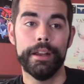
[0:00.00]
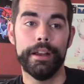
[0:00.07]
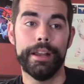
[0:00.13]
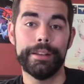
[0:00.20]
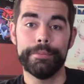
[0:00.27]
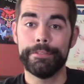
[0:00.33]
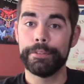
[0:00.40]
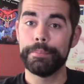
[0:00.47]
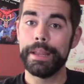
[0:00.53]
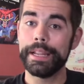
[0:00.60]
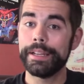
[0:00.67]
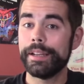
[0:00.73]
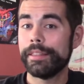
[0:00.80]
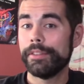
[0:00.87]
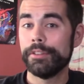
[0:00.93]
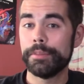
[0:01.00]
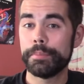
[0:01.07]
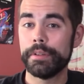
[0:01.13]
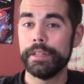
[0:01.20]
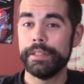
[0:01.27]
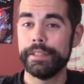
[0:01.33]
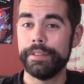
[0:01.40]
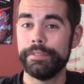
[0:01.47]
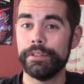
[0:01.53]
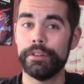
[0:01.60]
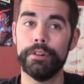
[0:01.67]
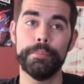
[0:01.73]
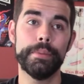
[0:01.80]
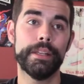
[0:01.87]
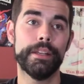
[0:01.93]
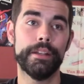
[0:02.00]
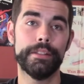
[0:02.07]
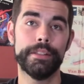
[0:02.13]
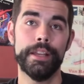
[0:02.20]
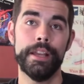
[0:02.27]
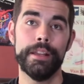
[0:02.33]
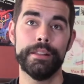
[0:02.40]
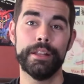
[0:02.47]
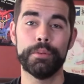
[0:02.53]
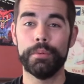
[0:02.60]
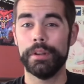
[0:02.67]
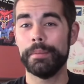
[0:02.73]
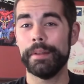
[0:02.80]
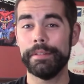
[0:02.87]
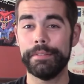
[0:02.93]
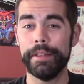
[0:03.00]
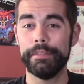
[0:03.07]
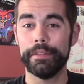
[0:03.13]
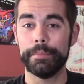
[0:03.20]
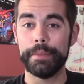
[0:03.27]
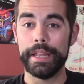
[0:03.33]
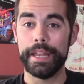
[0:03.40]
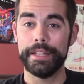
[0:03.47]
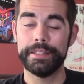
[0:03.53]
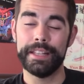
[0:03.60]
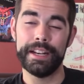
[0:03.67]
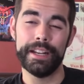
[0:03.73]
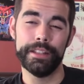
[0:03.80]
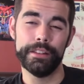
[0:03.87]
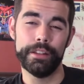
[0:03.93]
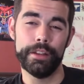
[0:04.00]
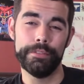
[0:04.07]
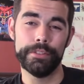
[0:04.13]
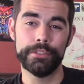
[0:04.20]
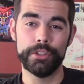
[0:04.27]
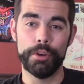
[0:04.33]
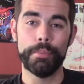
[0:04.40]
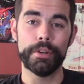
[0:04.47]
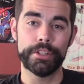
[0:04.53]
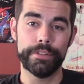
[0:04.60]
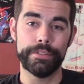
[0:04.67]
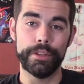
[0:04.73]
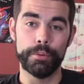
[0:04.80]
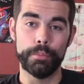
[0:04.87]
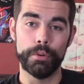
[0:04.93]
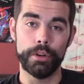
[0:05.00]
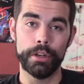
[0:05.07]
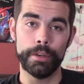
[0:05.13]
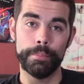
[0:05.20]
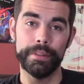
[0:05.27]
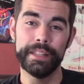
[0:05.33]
and for Megadeth it was pretty difficult because they're one of my favorite bands and I love so much of their work,